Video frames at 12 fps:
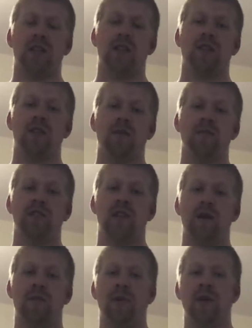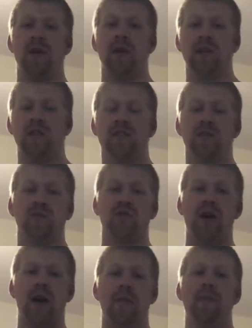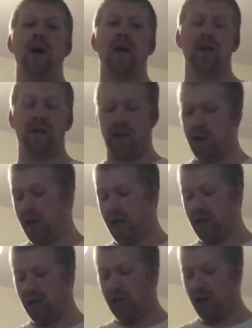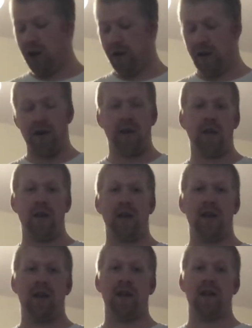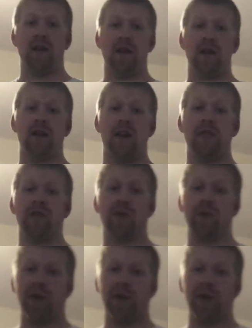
the thumbs up, subscribe button, and share it. And have a good one,